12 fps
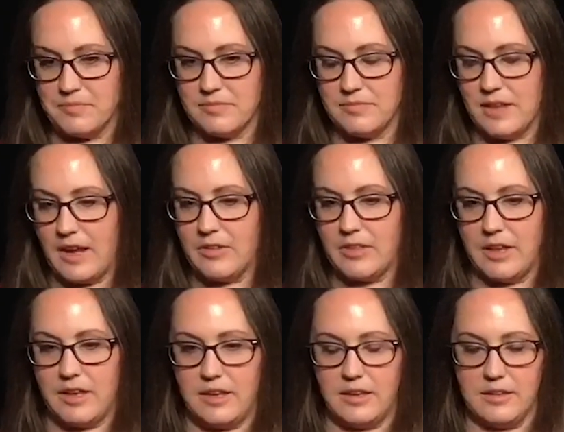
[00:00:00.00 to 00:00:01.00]
how
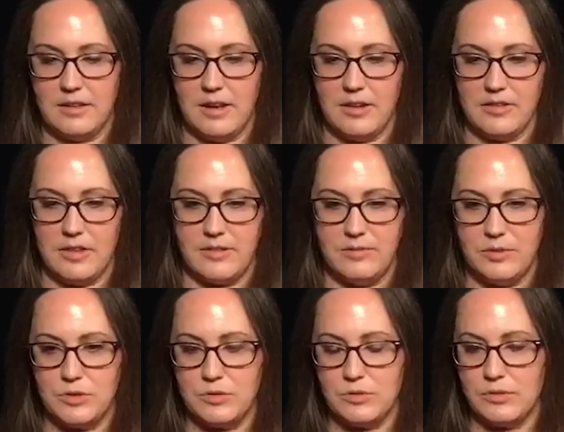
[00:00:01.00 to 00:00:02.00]
they
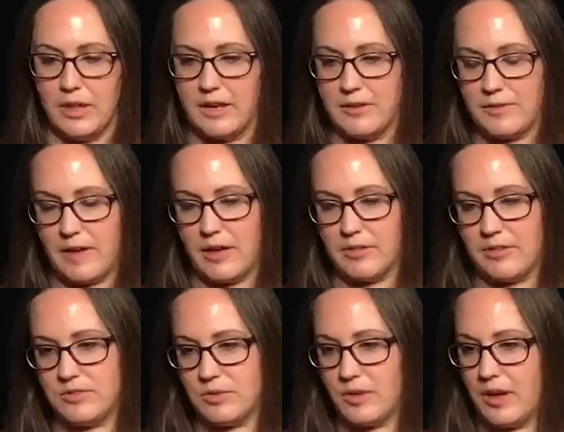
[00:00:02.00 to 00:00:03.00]
view life, how they
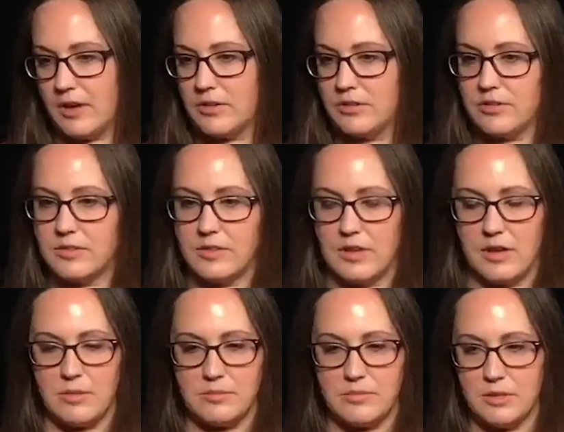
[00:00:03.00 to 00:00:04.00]
view health,
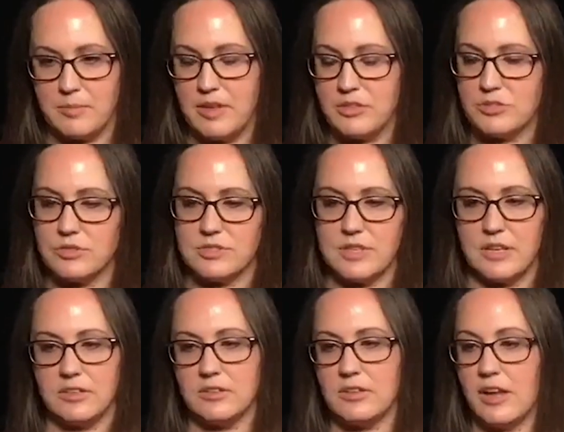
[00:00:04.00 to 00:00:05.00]
their menstrual
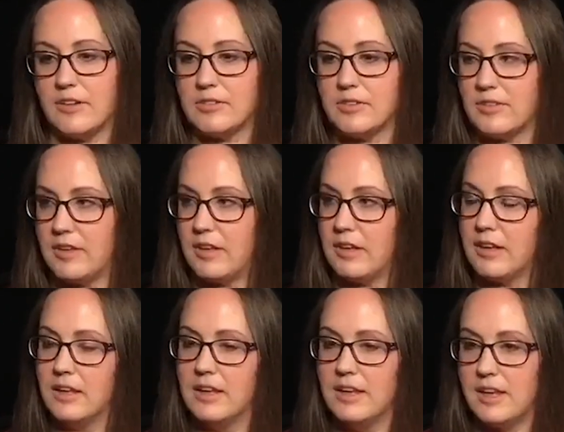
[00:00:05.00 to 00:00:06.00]
cycle, everything,
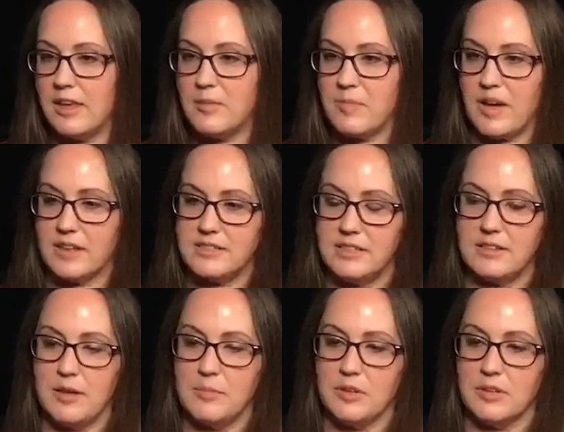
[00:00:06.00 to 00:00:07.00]
impacting
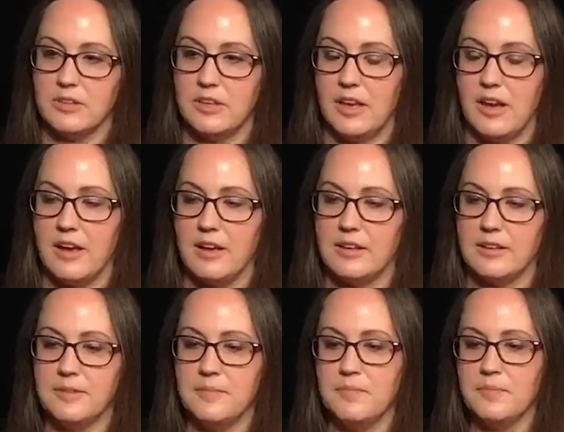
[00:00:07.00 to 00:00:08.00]
them early on
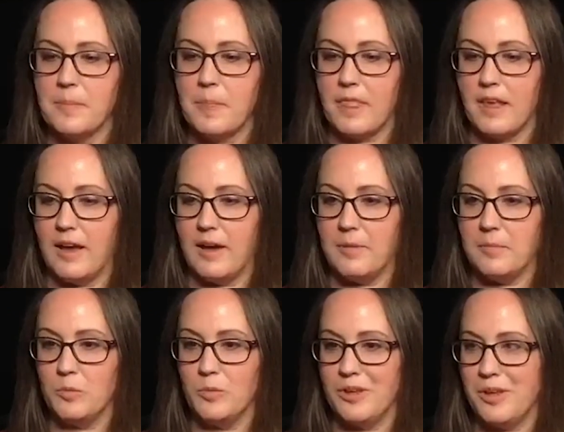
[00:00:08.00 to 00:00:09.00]

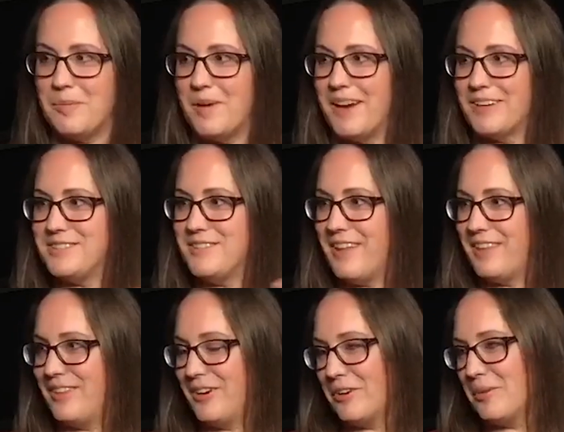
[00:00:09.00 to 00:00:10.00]
will impact then
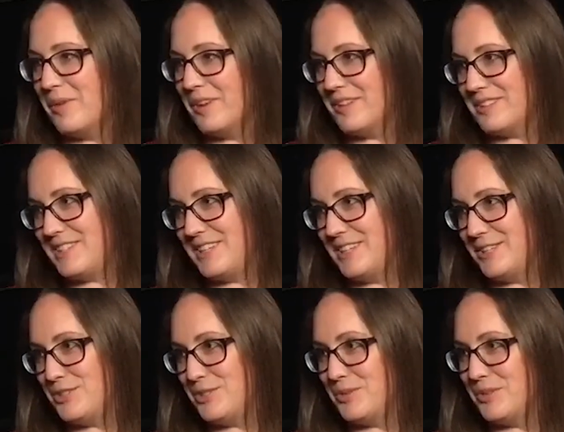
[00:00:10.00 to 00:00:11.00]
their ability
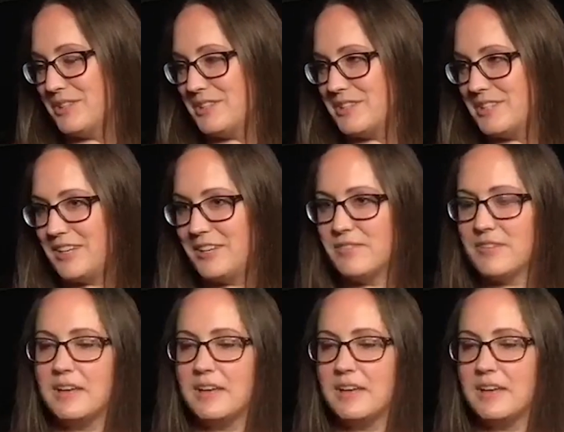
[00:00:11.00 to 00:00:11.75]
to conceive.